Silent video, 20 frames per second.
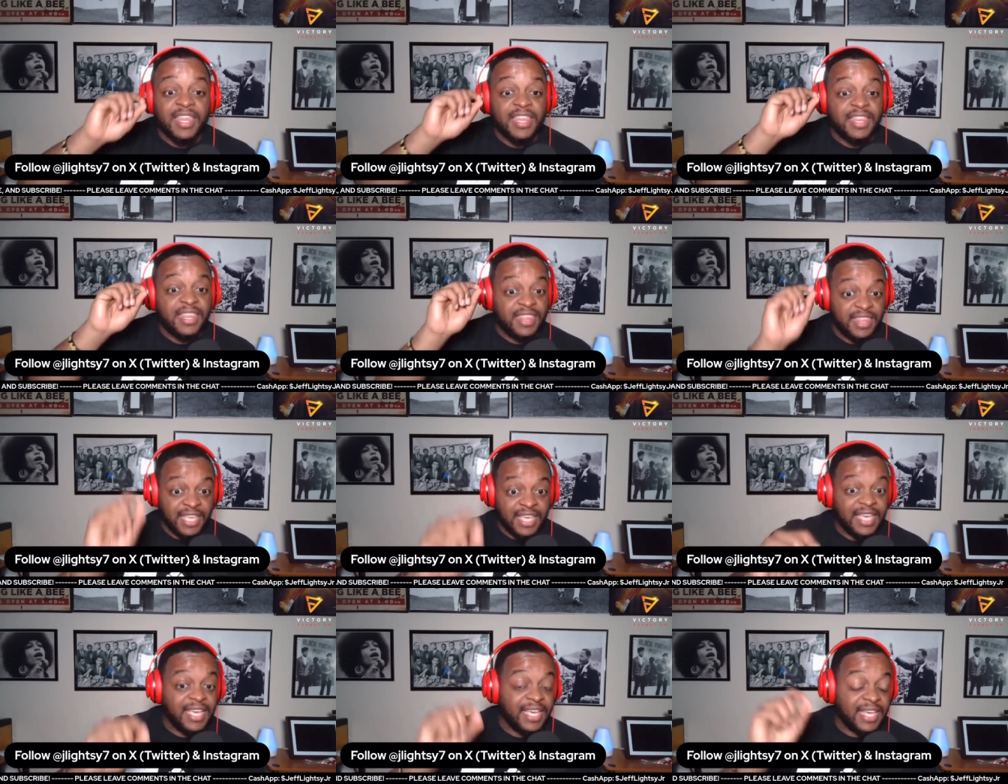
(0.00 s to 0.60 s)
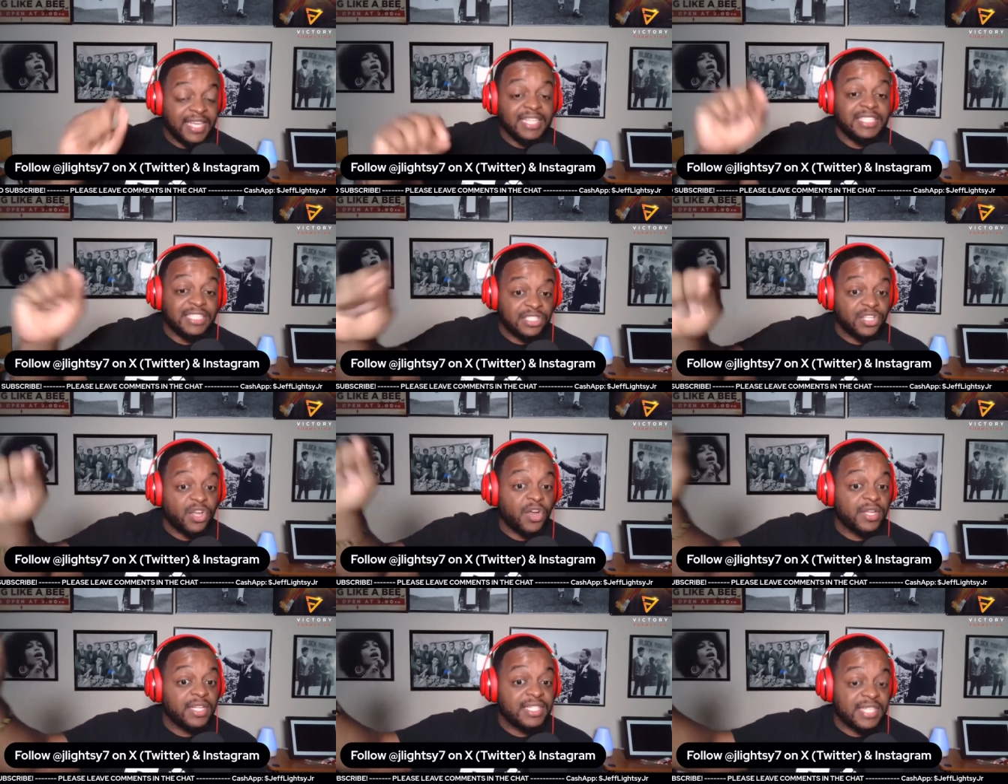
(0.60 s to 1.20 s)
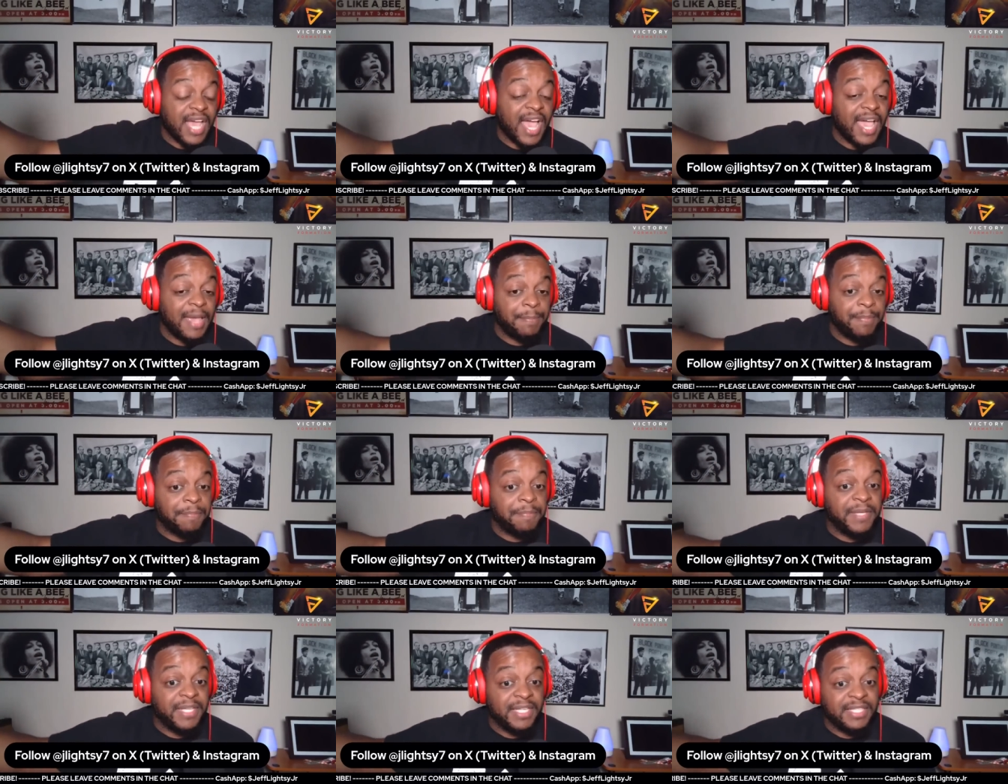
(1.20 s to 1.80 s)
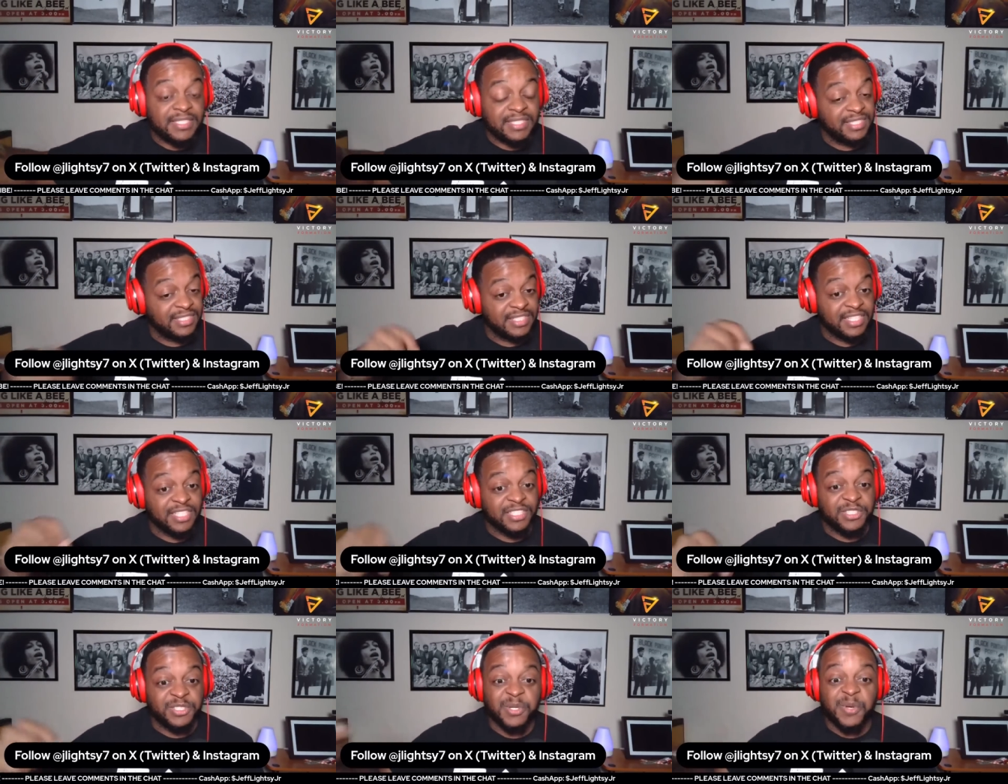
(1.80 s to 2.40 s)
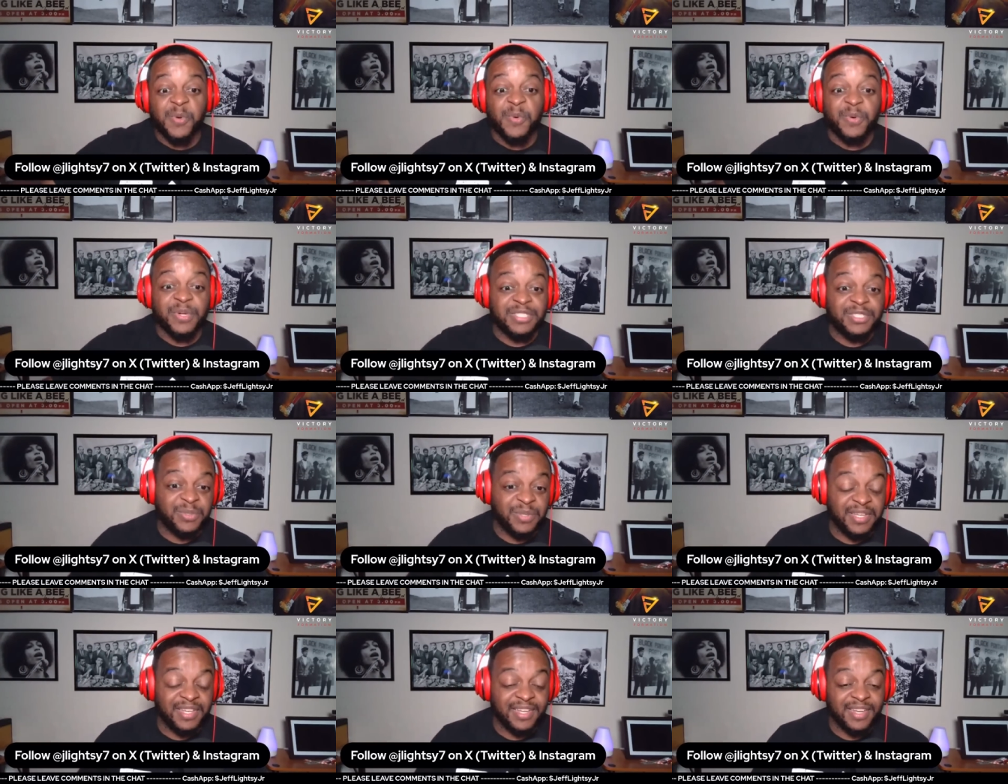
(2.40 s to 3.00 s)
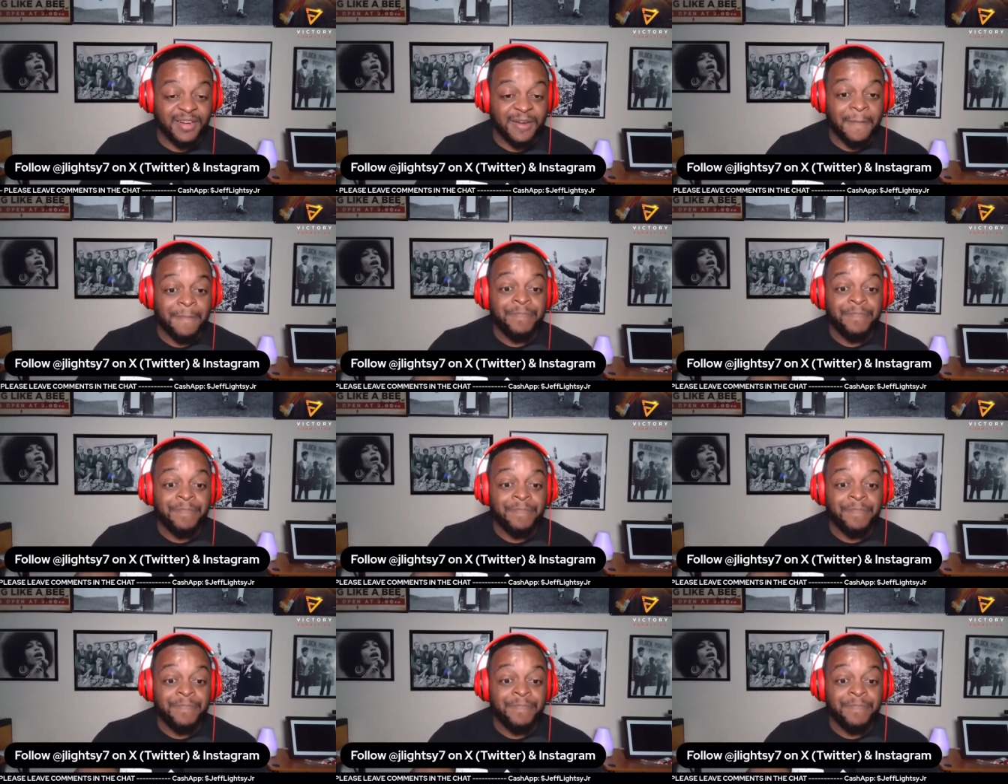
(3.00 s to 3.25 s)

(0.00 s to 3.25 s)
These are the type of pieces that you're going to hear.